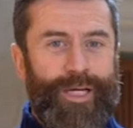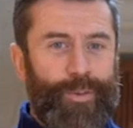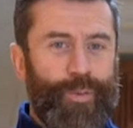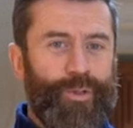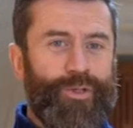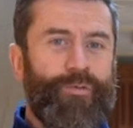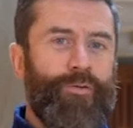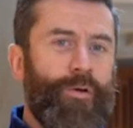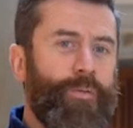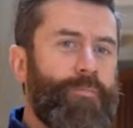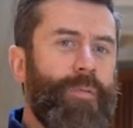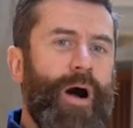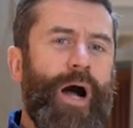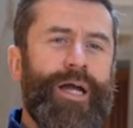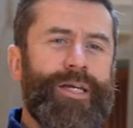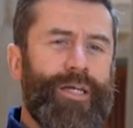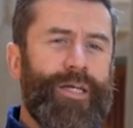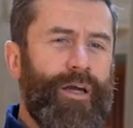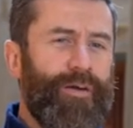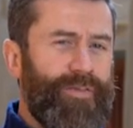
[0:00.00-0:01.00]
It was a
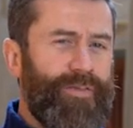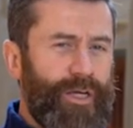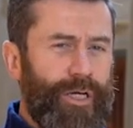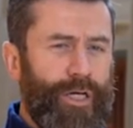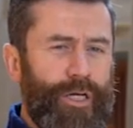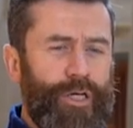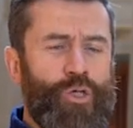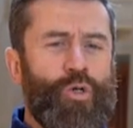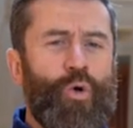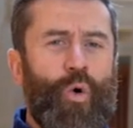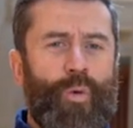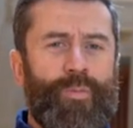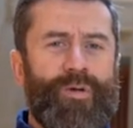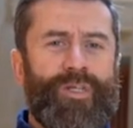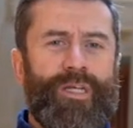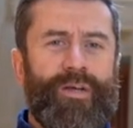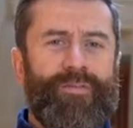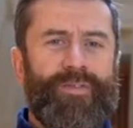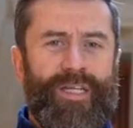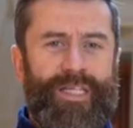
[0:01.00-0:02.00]
reminder of the
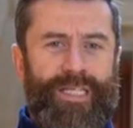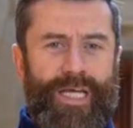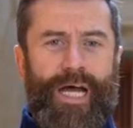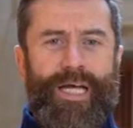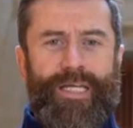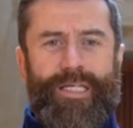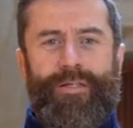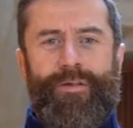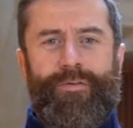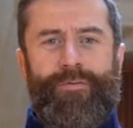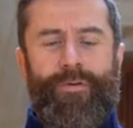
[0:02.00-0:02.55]
enormity of the task that